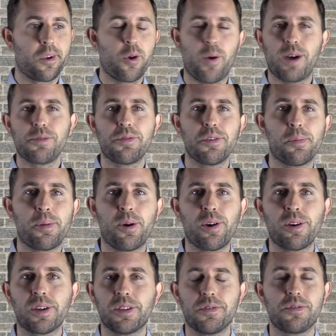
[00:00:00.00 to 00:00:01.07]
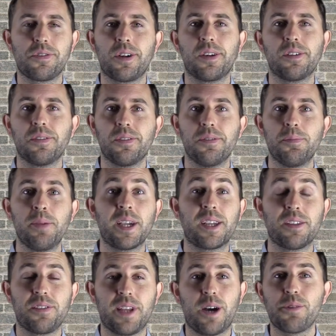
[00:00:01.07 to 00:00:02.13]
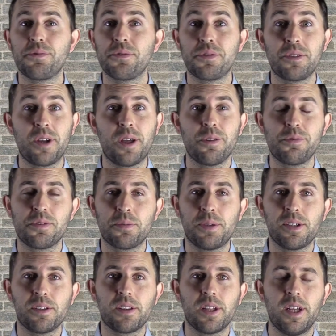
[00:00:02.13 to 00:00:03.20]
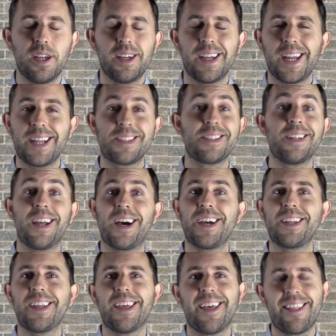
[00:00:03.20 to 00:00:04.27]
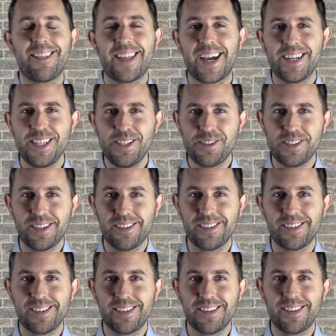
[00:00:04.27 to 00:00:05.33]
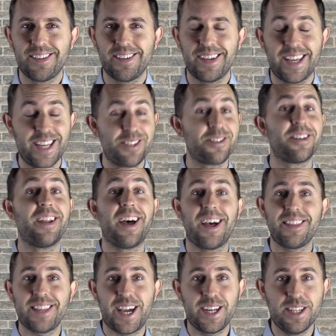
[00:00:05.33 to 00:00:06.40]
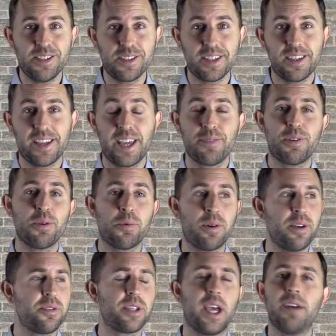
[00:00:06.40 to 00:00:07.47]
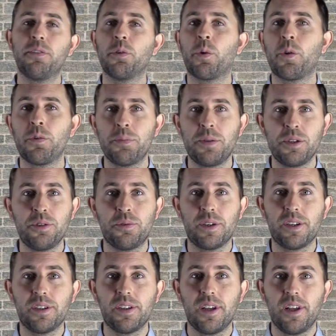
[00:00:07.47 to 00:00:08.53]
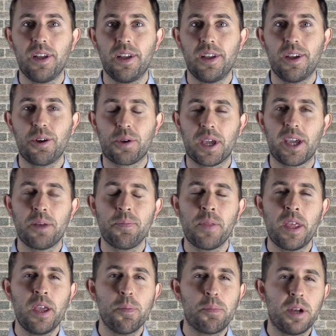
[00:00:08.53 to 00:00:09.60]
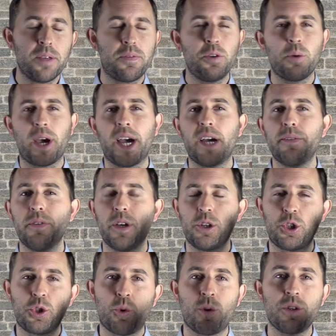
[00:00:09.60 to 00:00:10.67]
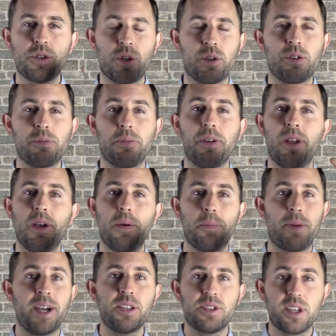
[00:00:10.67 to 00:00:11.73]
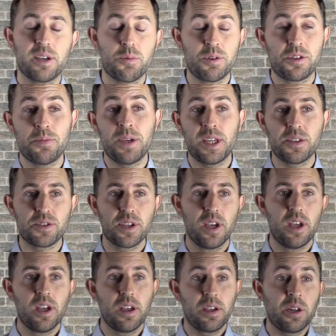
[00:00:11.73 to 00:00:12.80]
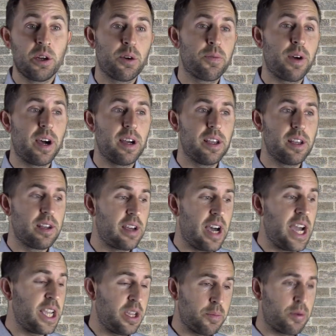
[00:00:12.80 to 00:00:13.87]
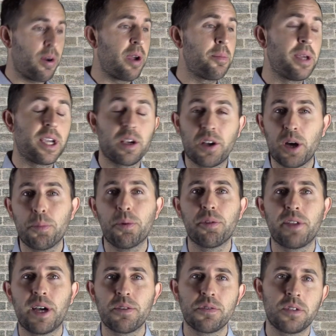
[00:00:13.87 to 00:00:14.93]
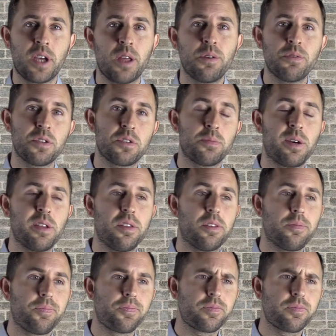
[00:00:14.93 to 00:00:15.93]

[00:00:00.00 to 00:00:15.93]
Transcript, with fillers: go out to the park and start making thousands of dollars a month. It's not that easy. It's not that easy. If it was, everyone would be doing it. Okay? But if you have a short term mindset, which means, you know, if I could probably make a couple thousand dollars this month,